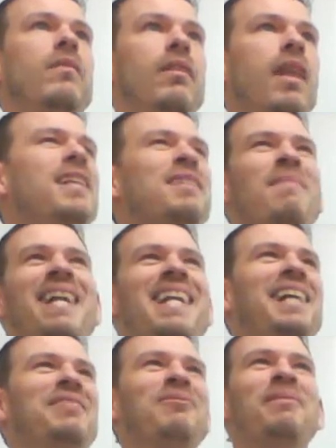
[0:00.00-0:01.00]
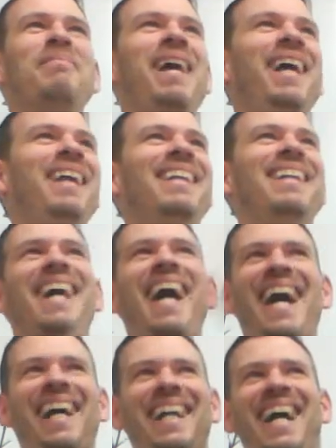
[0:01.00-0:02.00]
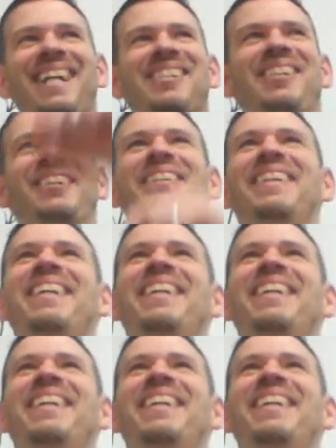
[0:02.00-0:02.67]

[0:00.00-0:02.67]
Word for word: That's my next one, man. Got you.